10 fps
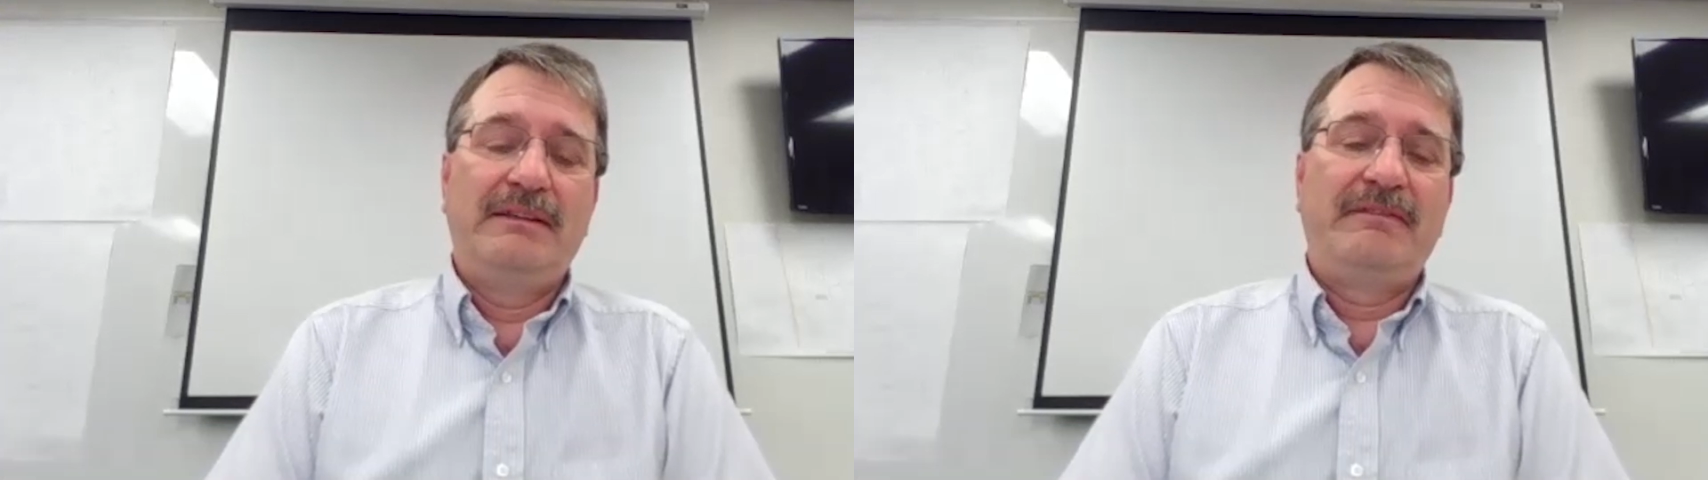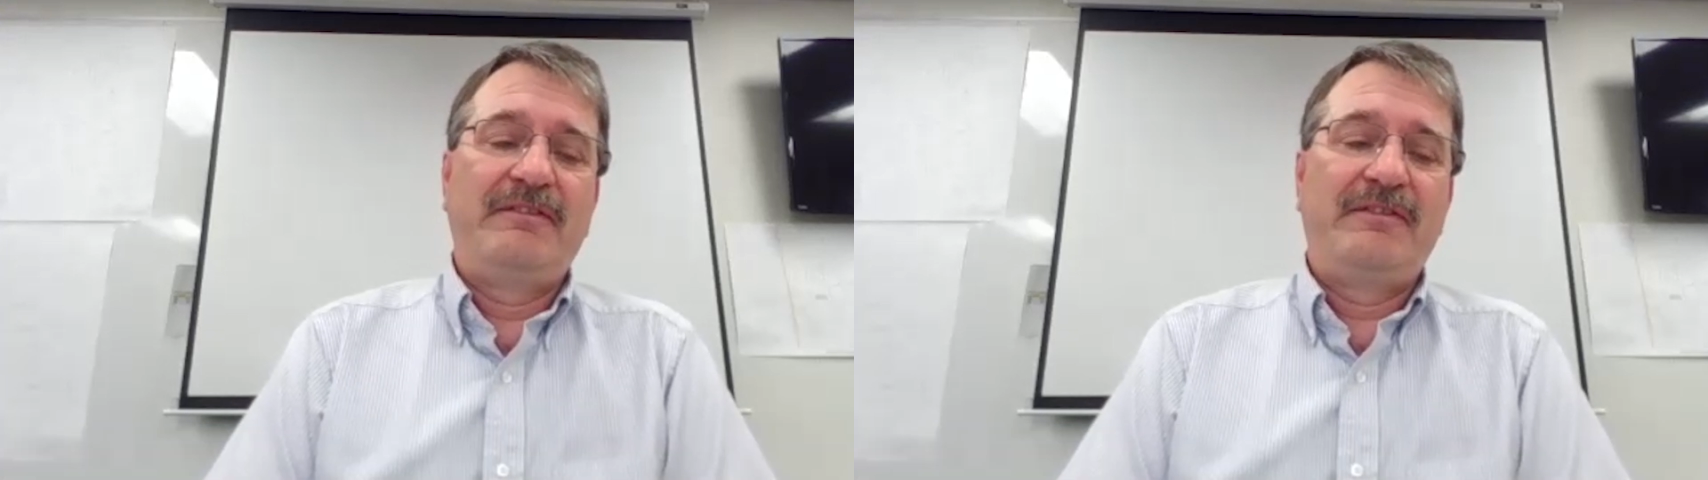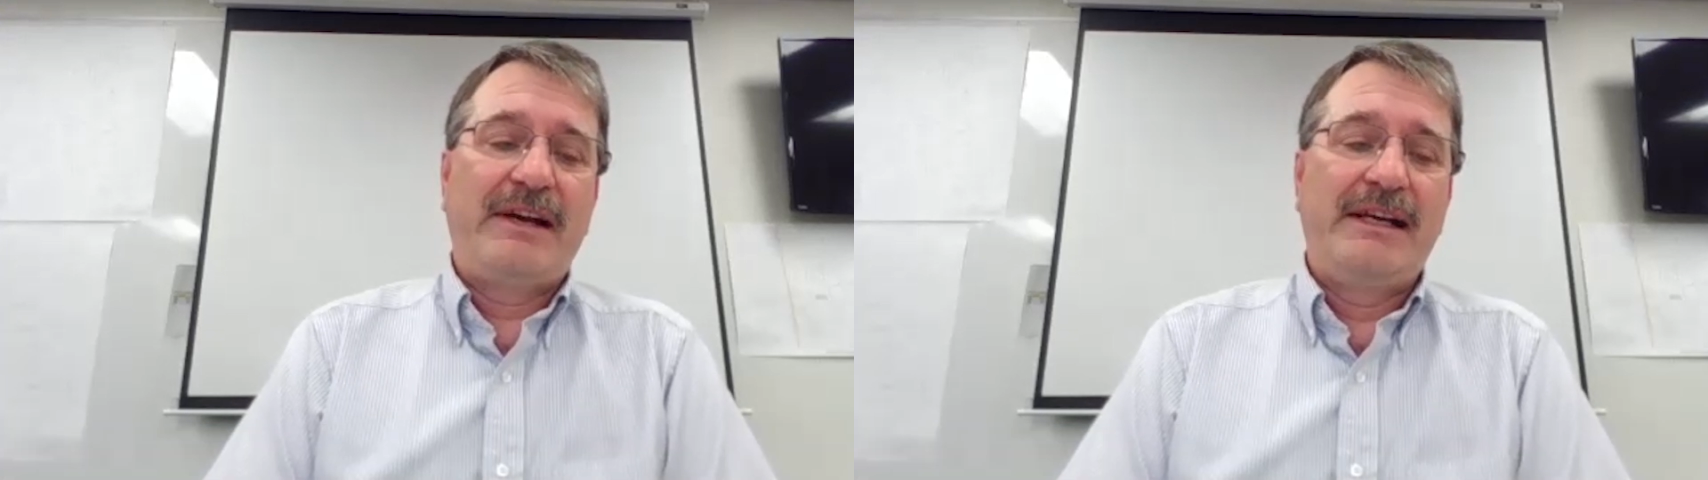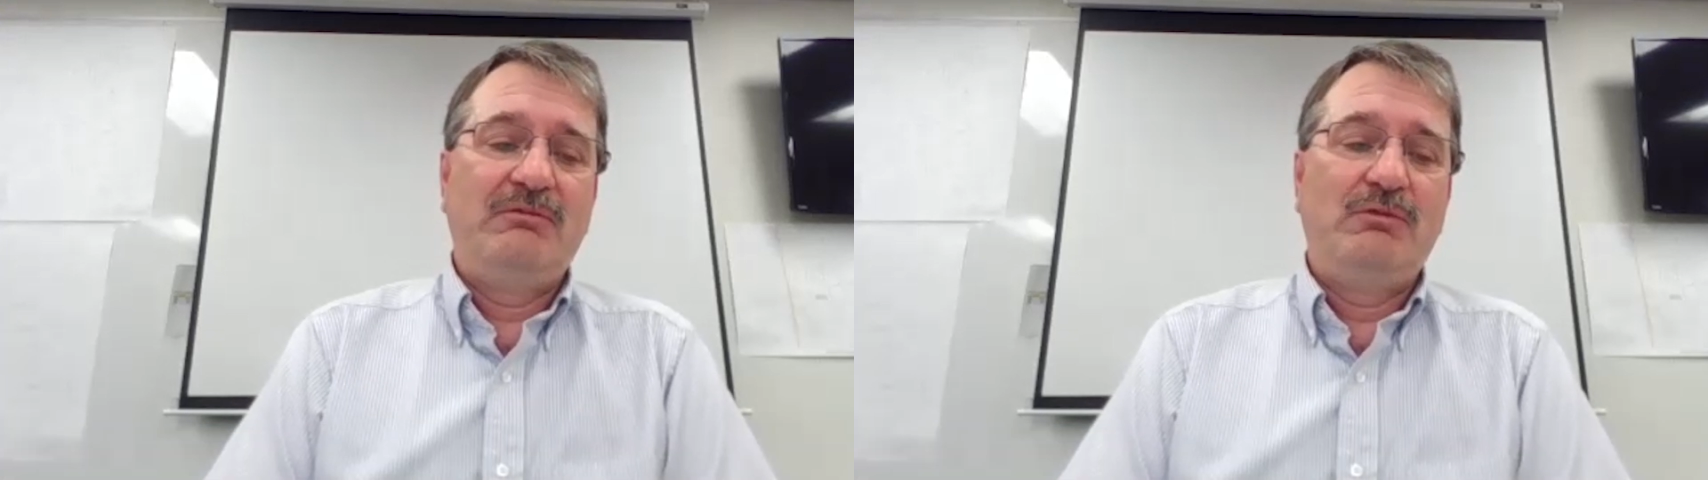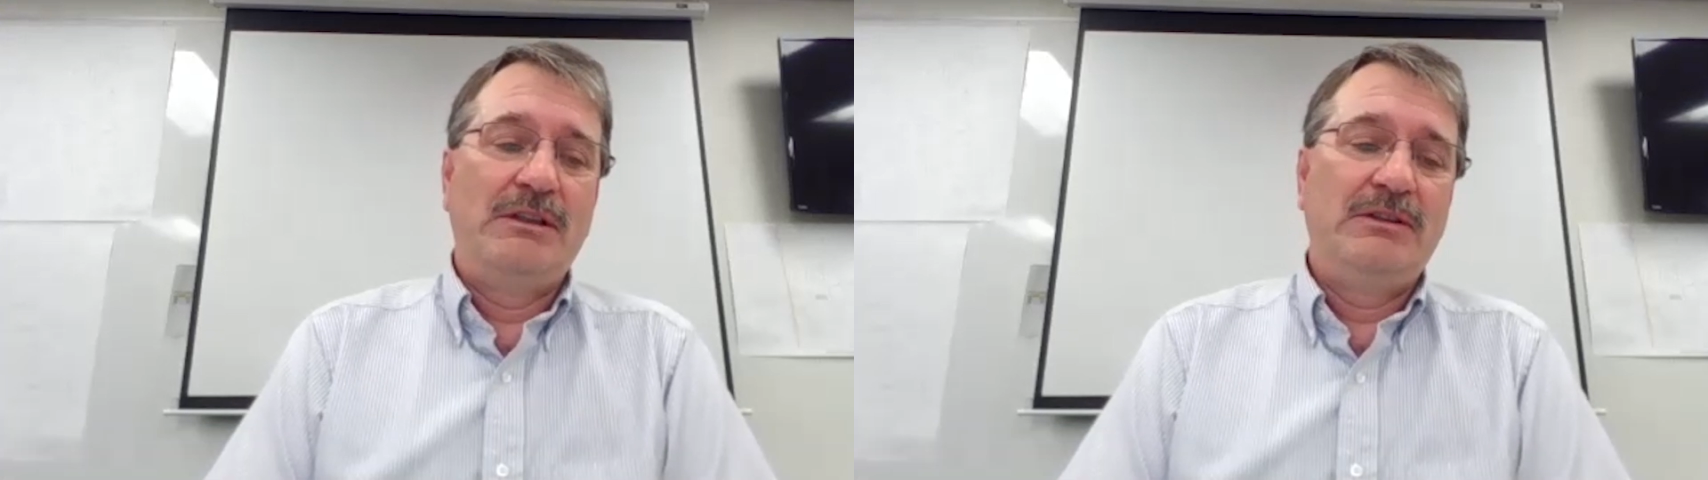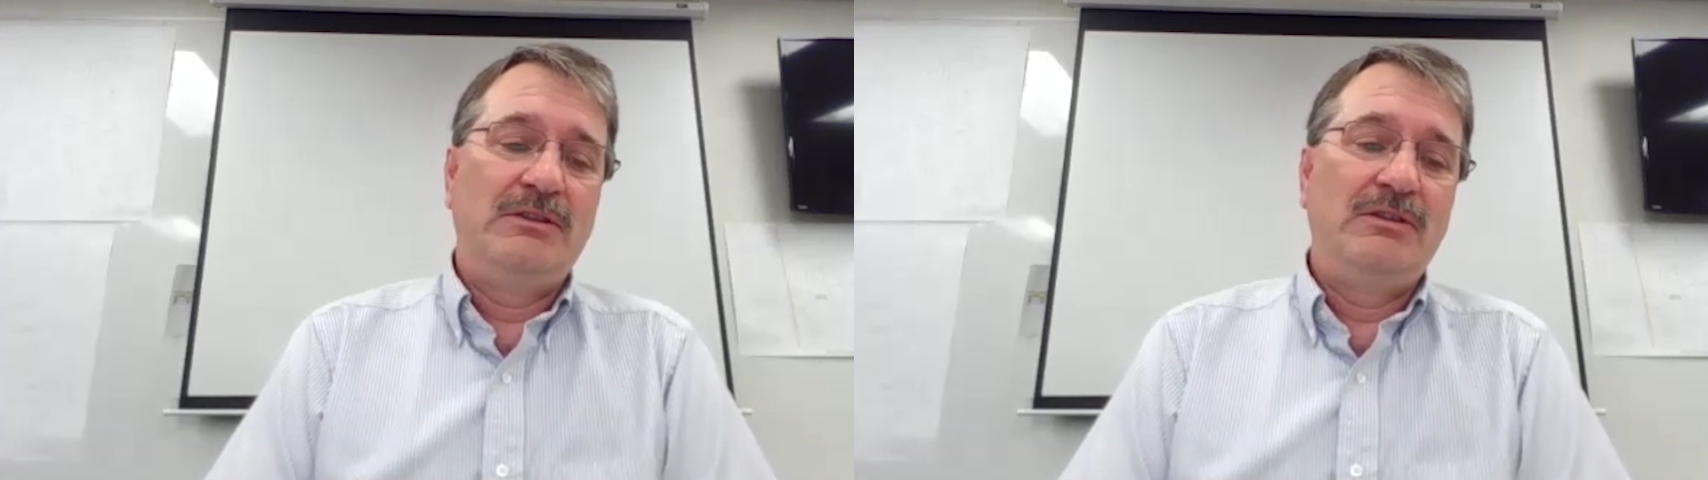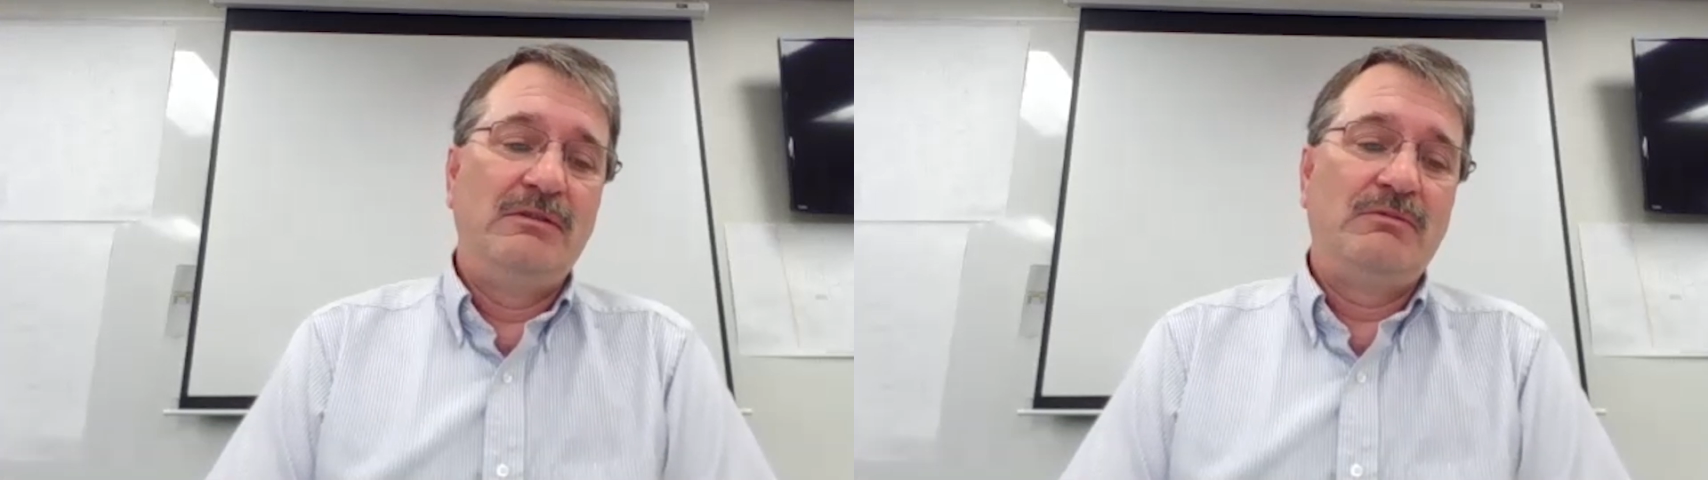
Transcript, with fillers: find one,